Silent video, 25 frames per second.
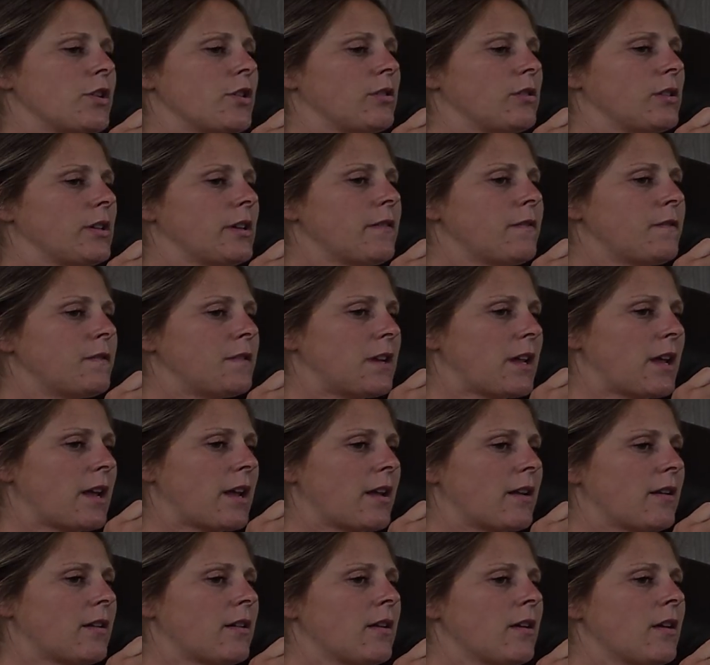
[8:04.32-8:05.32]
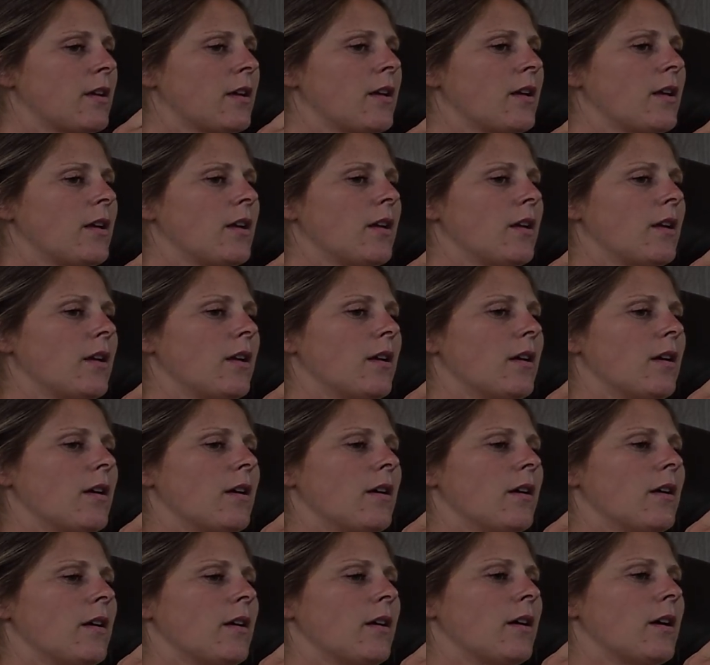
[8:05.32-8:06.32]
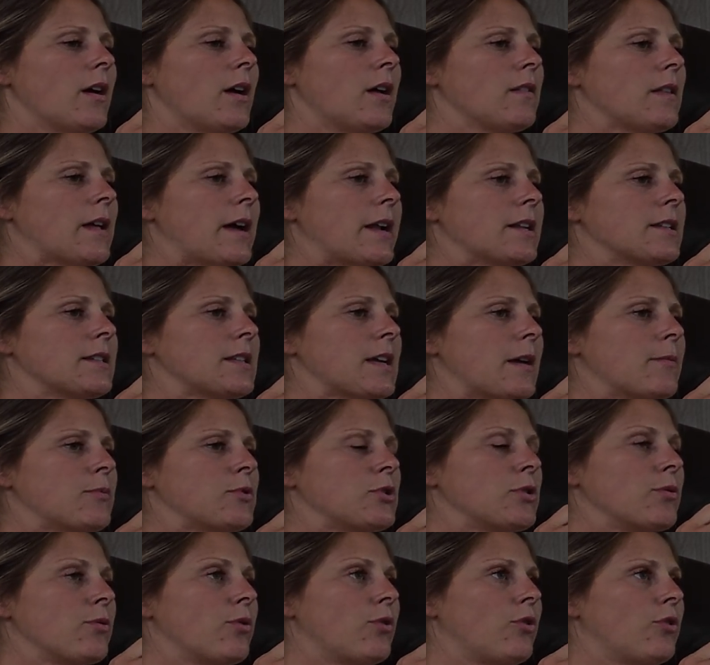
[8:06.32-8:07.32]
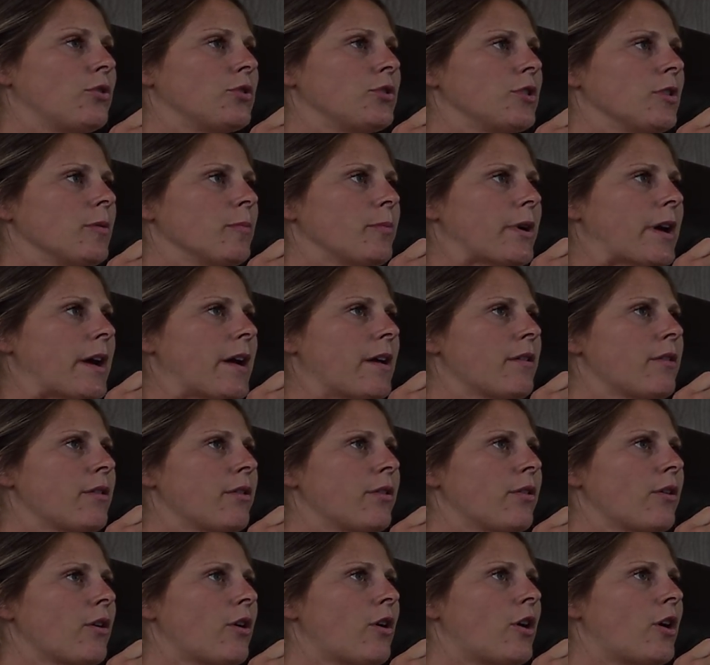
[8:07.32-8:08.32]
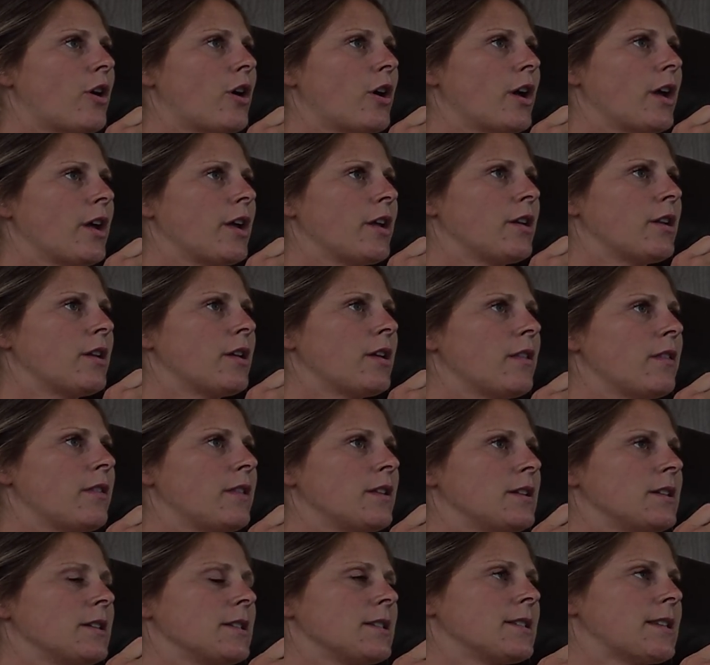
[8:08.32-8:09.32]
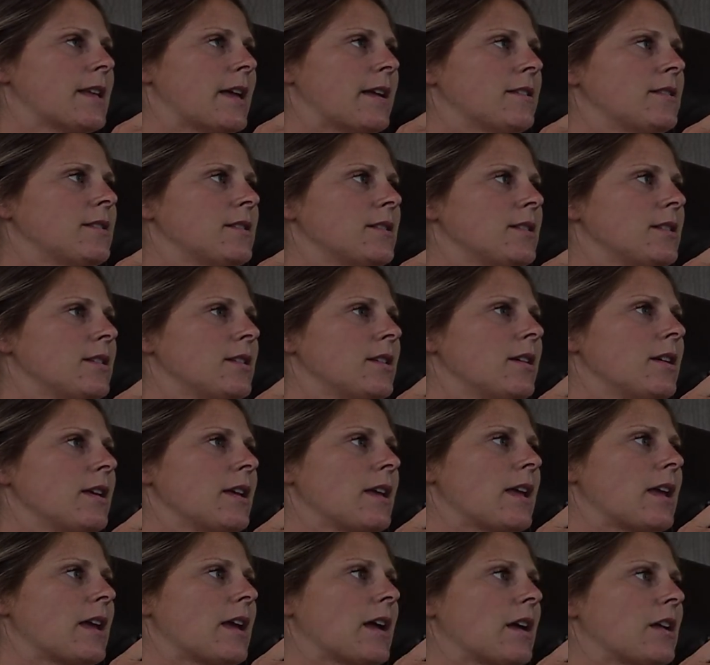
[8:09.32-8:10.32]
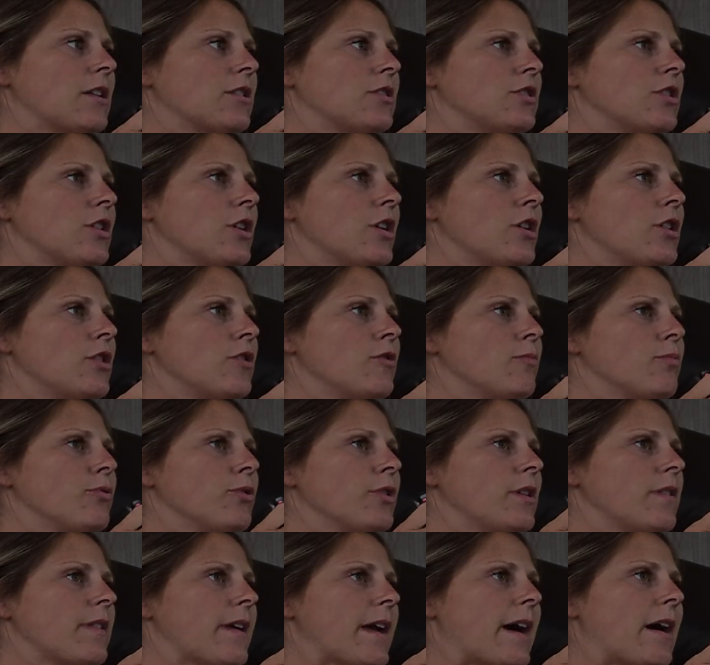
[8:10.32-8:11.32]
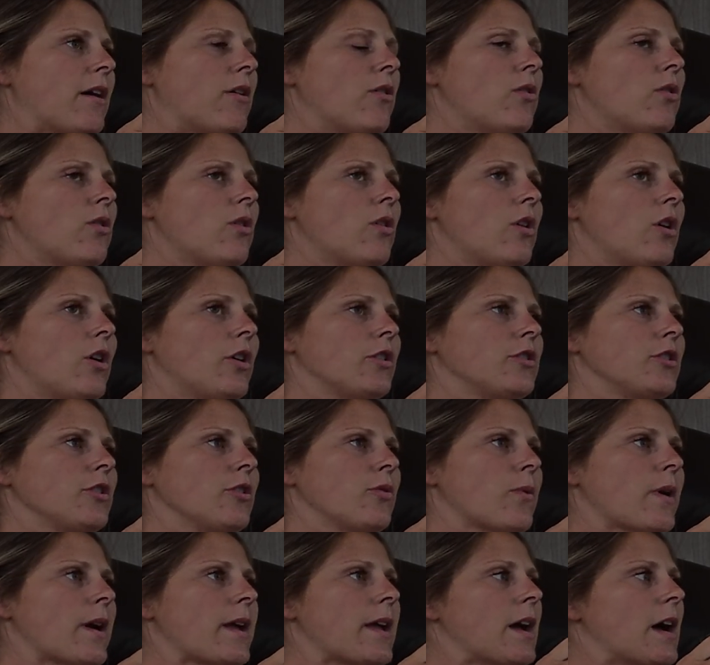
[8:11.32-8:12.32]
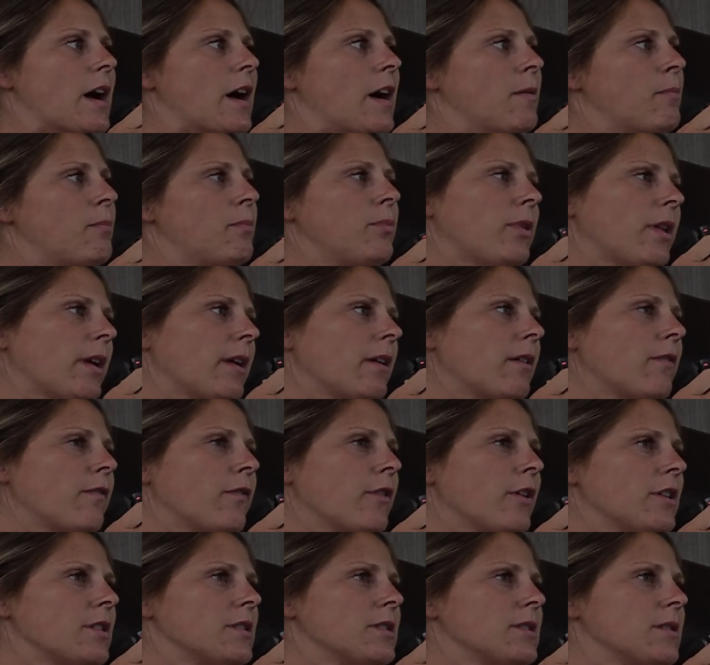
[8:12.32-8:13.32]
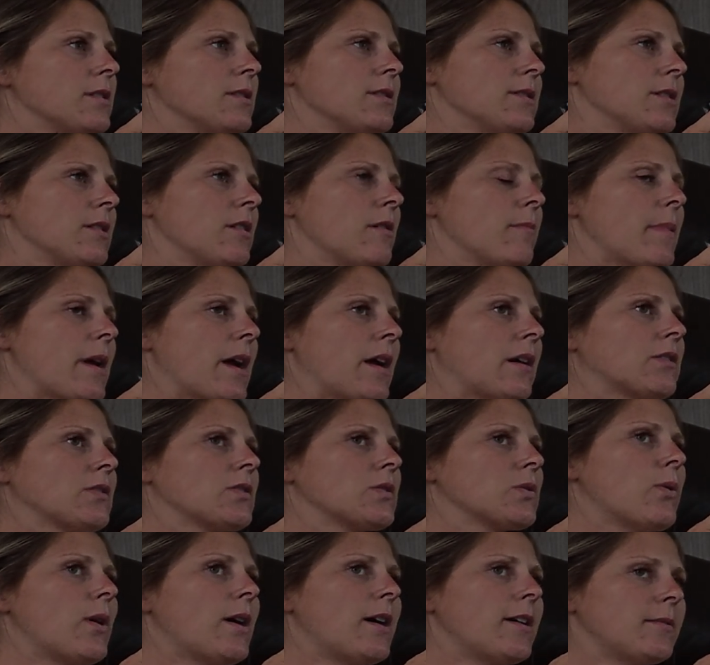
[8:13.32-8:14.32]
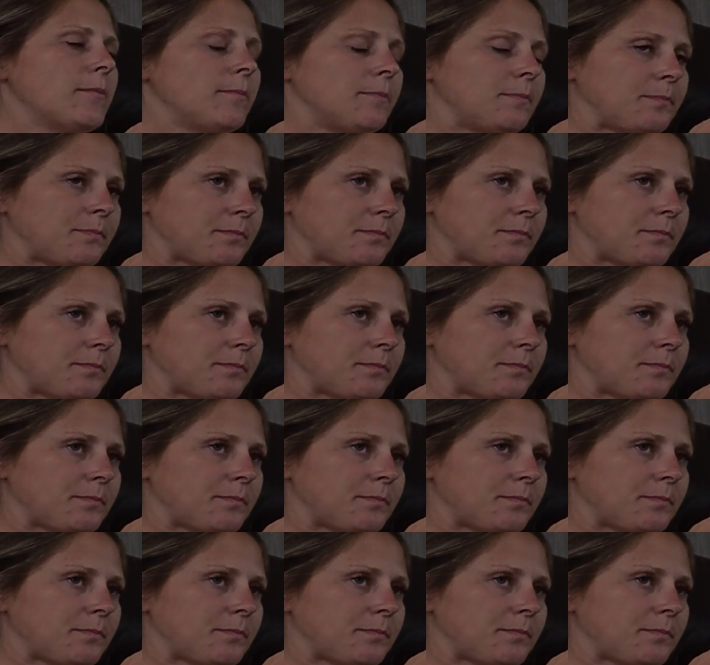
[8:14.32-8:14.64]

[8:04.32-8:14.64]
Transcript: you're lifting, a lot of times you hold your breath on the descent and you breathe out on your way up, like for instance, in a back squat.